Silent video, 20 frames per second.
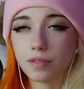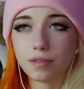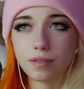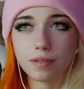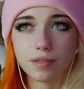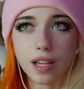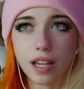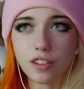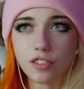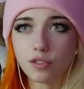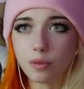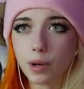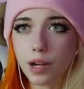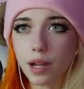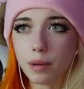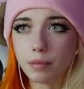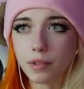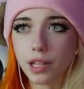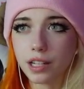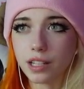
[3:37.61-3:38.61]
I swear I'm
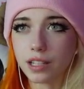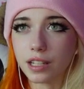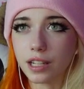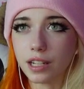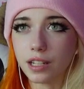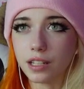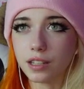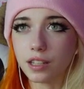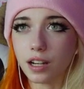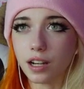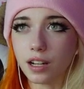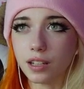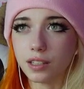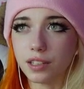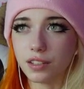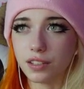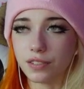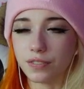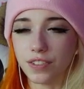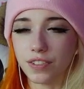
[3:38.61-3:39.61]
like getting the
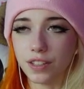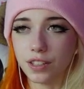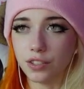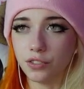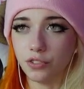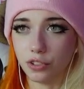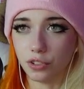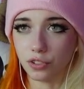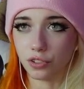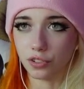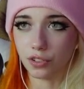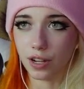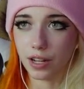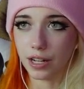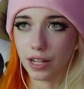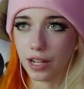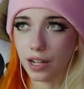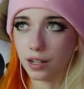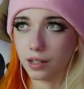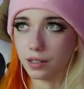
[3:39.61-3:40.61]
ugliest villagers right
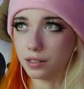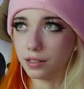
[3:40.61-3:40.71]
now.